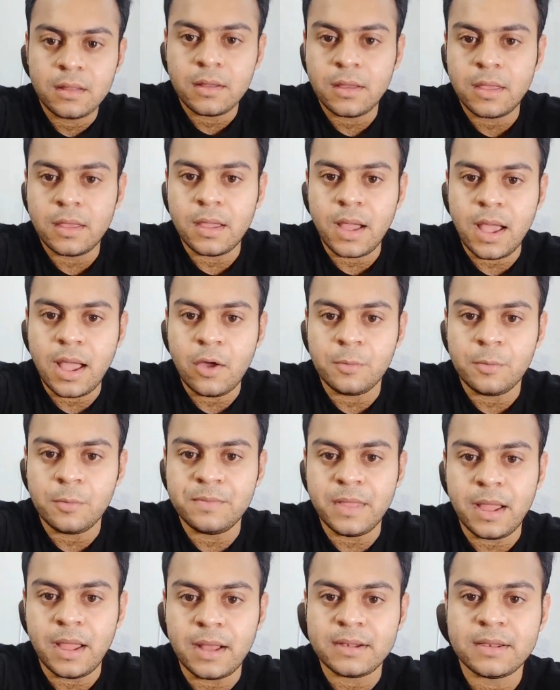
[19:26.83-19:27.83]
I hope
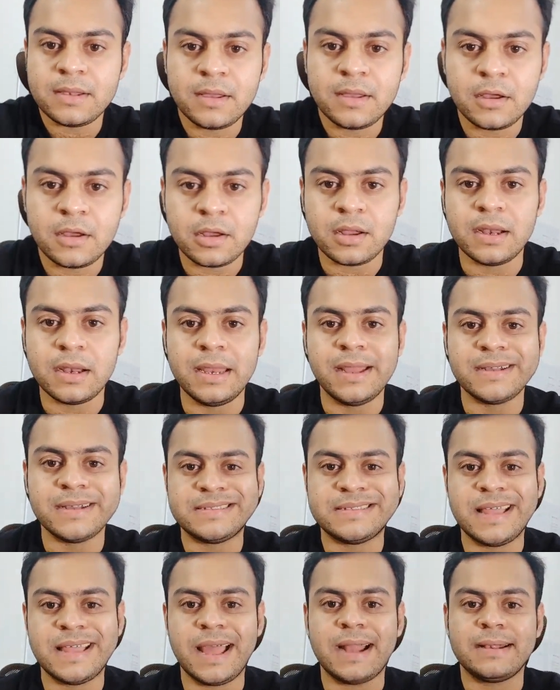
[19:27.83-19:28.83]
that clears
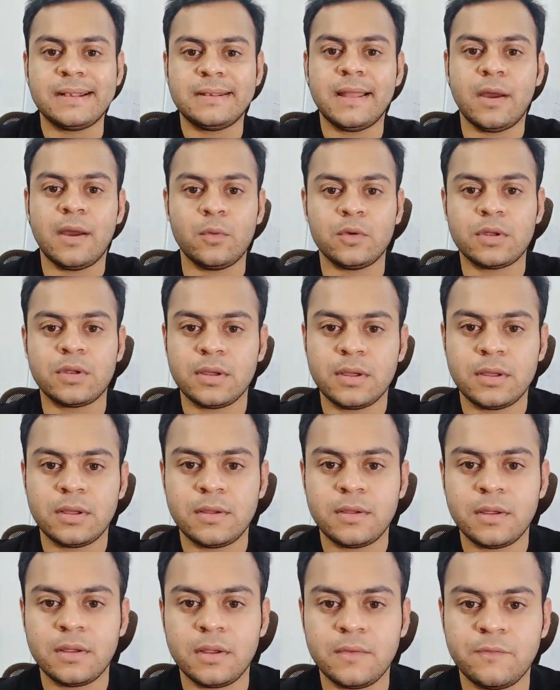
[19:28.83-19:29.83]
that doubt
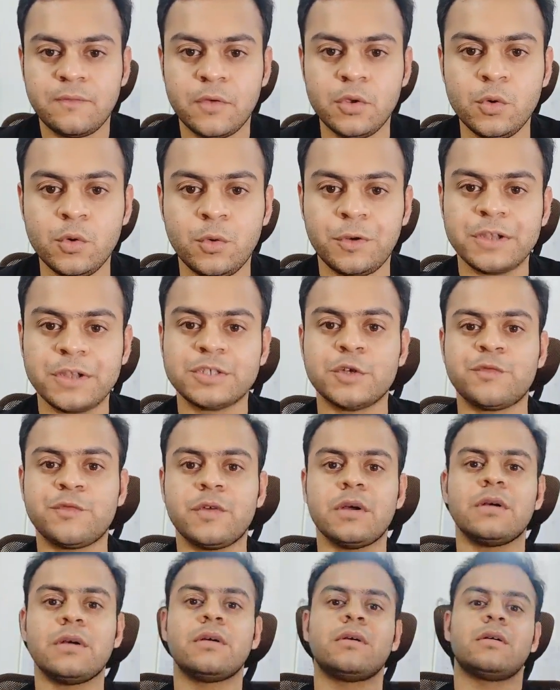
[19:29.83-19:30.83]
for you,
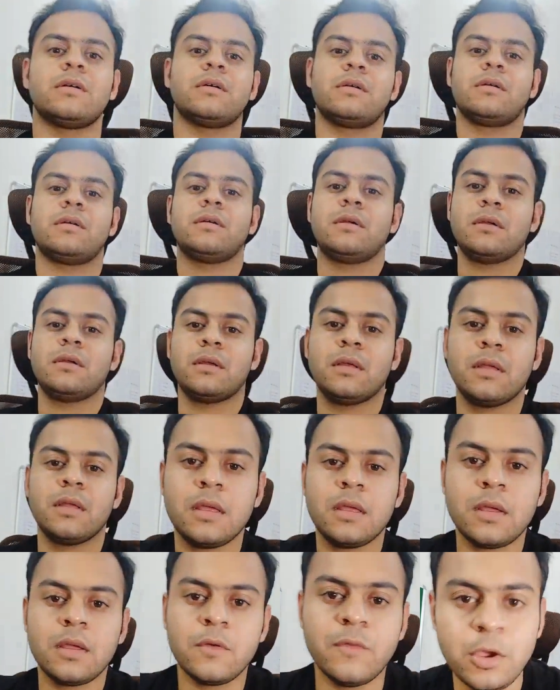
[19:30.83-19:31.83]
Christopher.
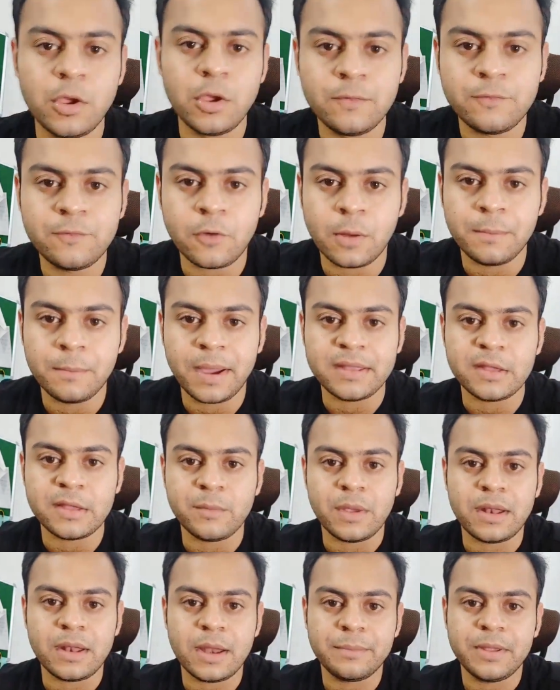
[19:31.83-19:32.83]
Where are you from, by the
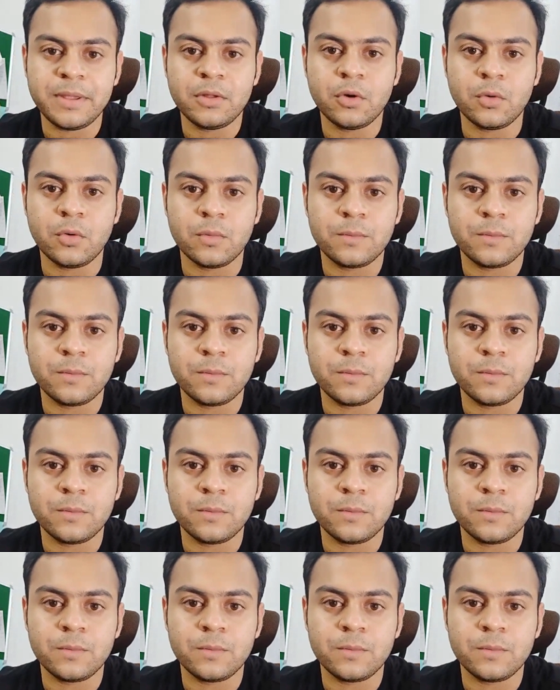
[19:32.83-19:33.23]
way? Let me know.